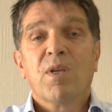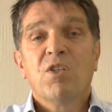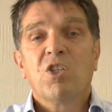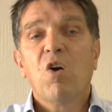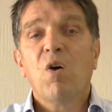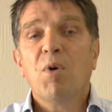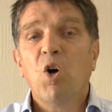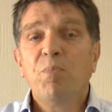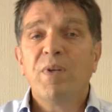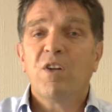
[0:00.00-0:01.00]
So I'm
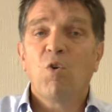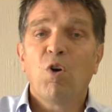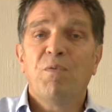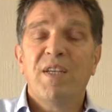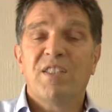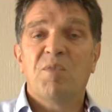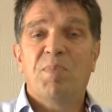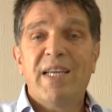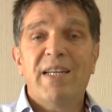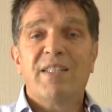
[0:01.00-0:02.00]
hoping that all of this is
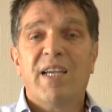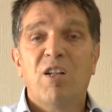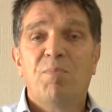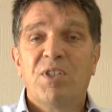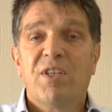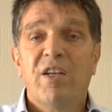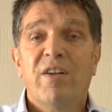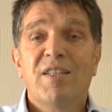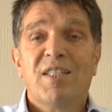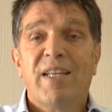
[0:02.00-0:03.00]
beginning to help us here
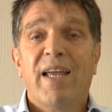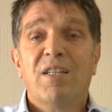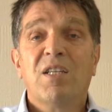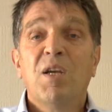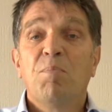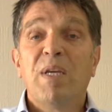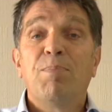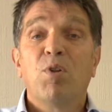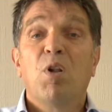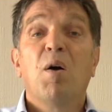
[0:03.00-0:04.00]
understand
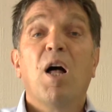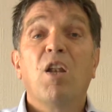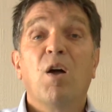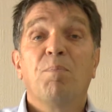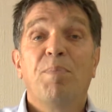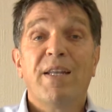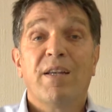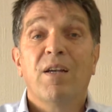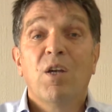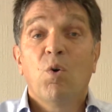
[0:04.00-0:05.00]
people a lot
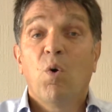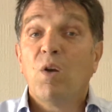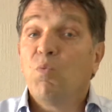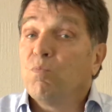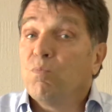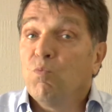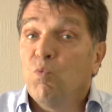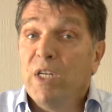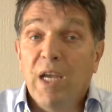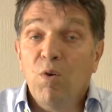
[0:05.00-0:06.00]
better, when
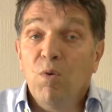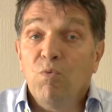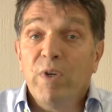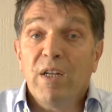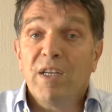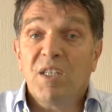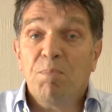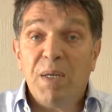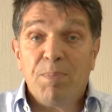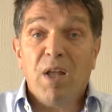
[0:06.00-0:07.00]
we now realise that
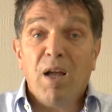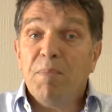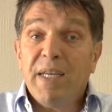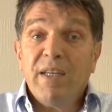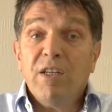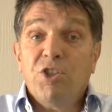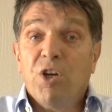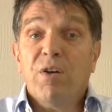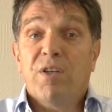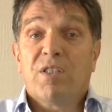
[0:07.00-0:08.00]
people aren't making a
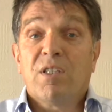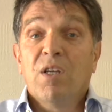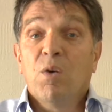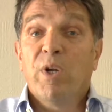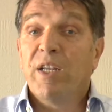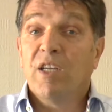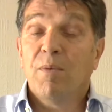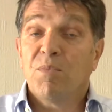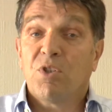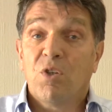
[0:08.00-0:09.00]
choice when it
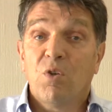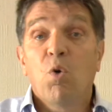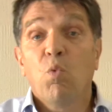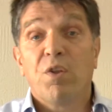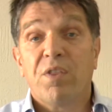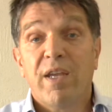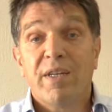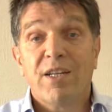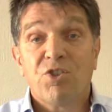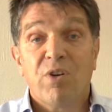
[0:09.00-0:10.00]
comes to what they're
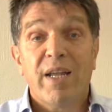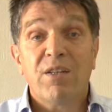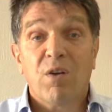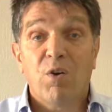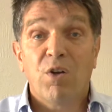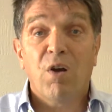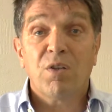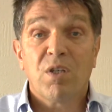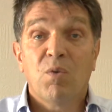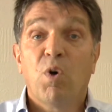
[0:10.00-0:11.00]
natural at or
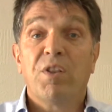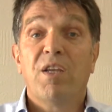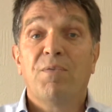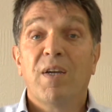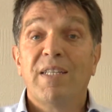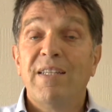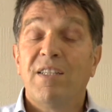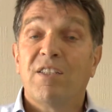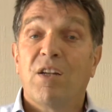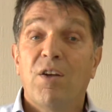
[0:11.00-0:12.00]
not, what they find
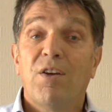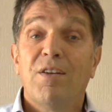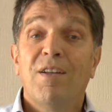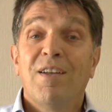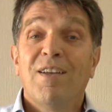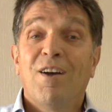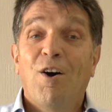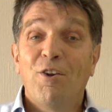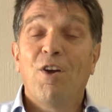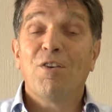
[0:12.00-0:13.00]
easy to learn,
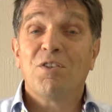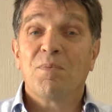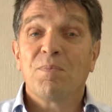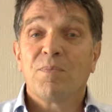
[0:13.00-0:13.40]
or not.